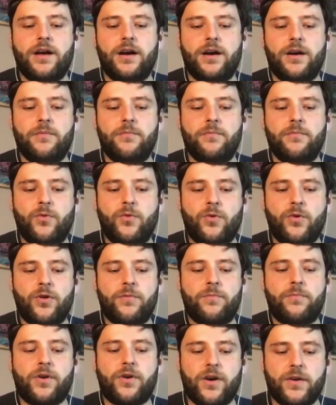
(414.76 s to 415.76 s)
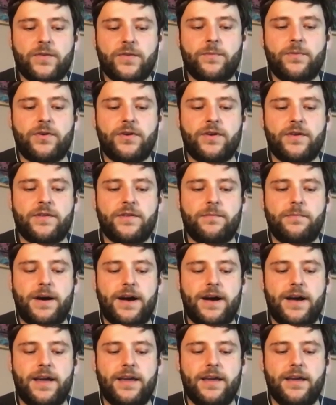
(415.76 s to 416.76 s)
more prosperous
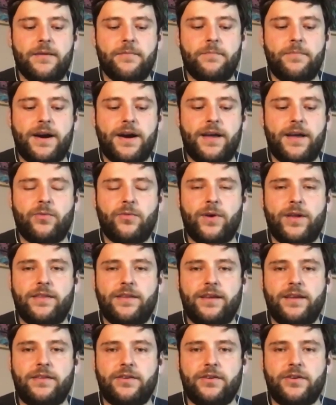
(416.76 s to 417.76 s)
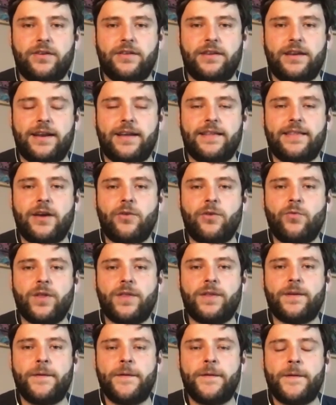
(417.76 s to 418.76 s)
by 2030. And I think
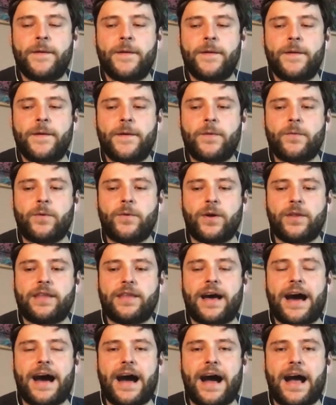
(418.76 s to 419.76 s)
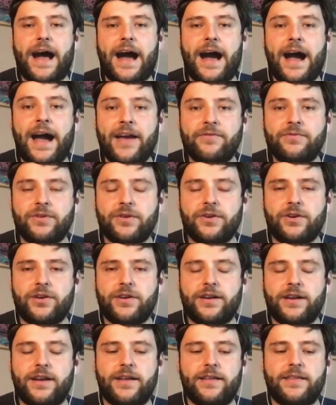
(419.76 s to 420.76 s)
what I've
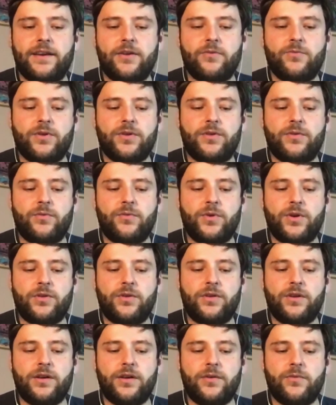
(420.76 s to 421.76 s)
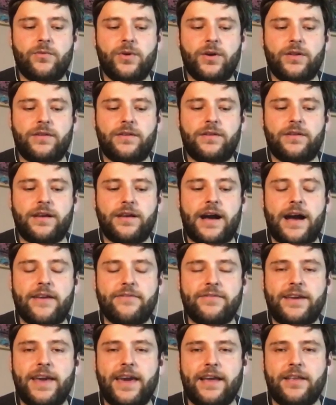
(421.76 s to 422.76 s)
learned, and I think what
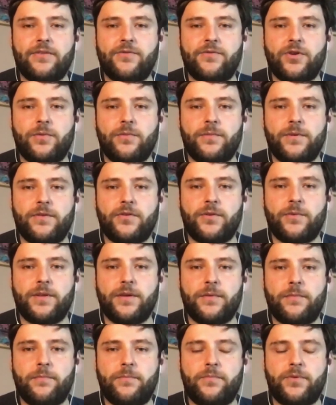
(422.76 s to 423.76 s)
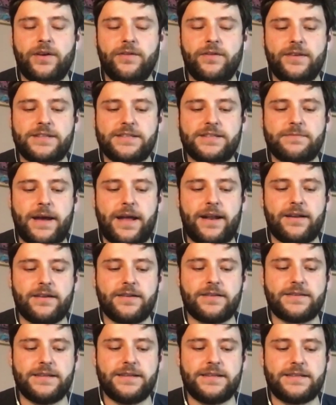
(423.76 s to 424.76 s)
I've gained from the previous
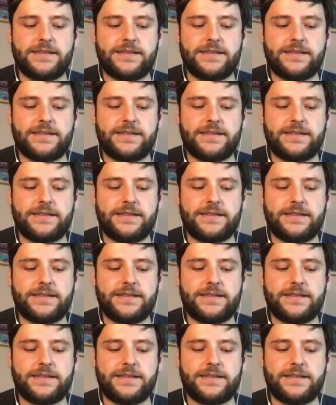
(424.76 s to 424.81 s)
panels, is